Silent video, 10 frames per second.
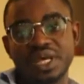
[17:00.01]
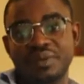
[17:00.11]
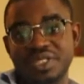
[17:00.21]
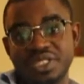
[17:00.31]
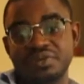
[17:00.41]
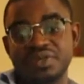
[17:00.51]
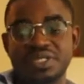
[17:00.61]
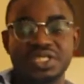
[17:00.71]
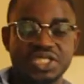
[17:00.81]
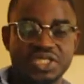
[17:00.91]
our
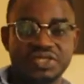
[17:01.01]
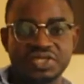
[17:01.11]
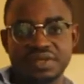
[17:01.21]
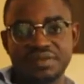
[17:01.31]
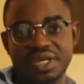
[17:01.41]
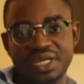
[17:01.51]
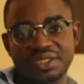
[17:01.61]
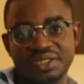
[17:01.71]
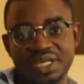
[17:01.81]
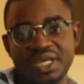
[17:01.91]
generation and the generation after
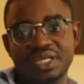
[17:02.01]
us.